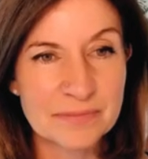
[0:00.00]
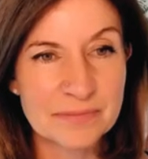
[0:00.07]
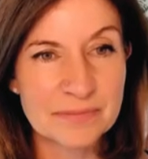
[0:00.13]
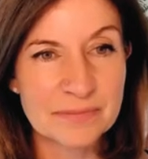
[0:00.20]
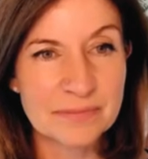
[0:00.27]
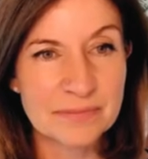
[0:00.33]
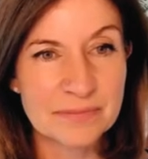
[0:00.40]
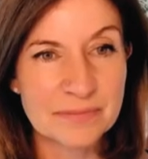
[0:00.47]

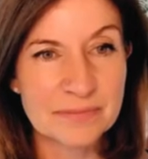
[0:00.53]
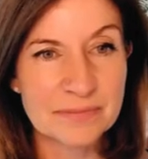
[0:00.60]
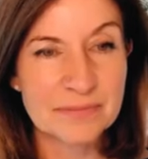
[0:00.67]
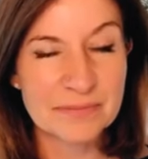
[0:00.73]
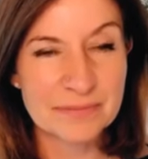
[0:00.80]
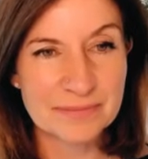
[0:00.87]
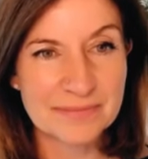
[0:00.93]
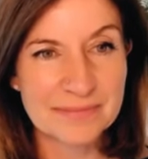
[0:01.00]

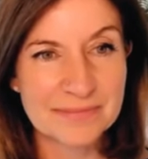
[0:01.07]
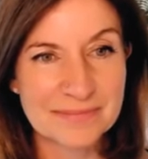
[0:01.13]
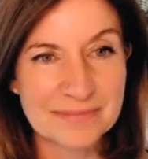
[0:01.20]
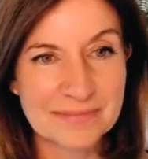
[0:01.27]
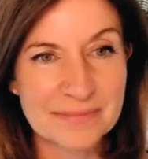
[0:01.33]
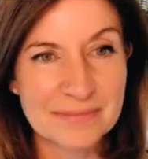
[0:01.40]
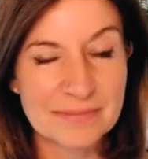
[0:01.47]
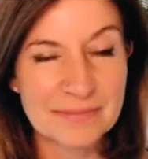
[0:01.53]

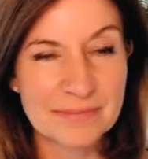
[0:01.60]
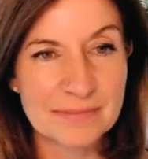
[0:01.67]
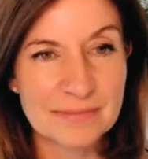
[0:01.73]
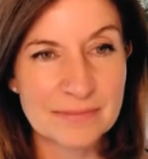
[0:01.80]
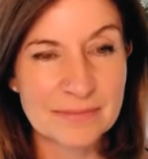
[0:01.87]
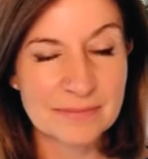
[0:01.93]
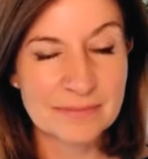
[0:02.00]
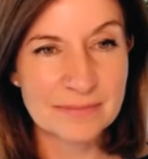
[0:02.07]

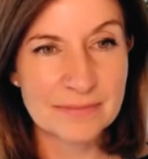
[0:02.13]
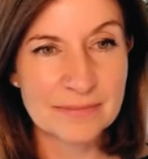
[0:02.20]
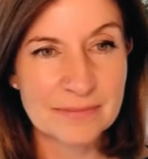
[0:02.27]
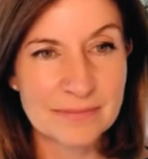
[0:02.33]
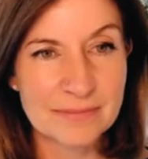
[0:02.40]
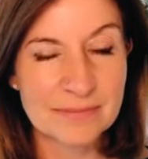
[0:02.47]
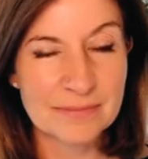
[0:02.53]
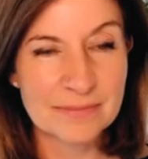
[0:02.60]

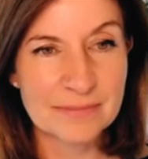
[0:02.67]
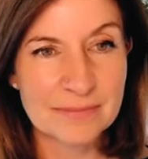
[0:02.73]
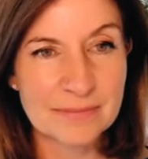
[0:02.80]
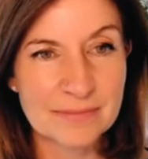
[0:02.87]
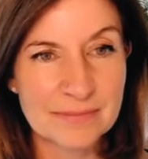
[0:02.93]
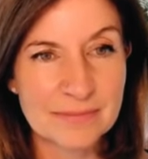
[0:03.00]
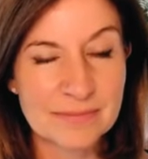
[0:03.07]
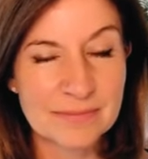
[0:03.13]

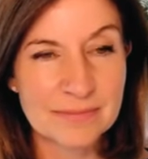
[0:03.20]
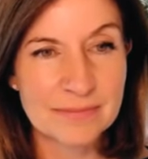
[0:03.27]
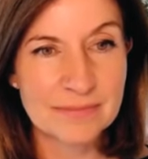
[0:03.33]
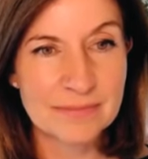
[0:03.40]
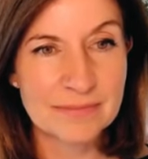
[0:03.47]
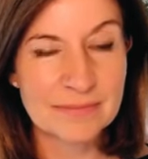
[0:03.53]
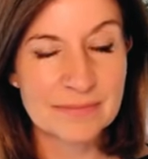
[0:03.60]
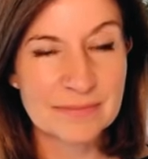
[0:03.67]

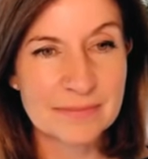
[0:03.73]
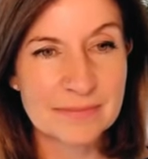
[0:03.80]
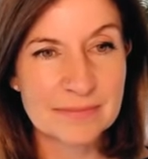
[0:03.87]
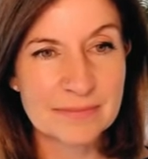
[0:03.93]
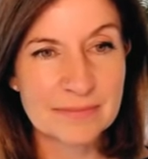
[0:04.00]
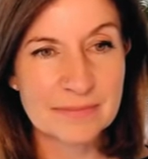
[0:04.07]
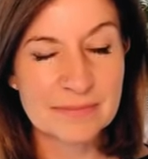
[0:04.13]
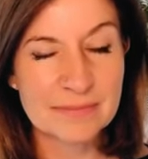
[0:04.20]

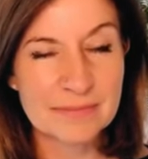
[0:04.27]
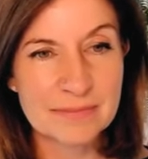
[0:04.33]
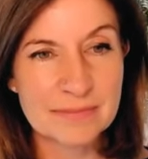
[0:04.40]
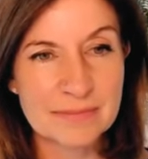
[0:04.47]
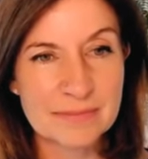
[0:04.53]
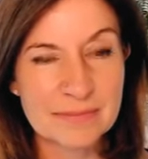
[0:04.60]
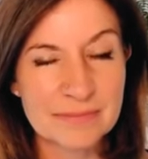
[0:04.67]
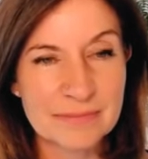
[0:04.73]

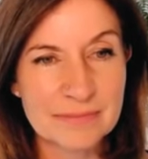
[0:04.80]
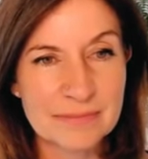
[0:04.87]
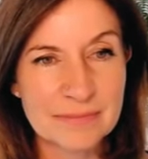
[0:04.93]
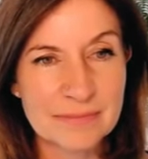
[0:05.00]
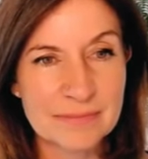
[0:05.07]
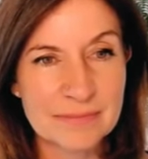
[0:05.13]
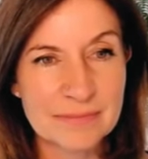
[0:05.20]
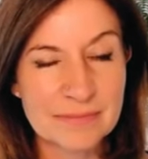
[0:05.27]
No words are spoken by the person on screen.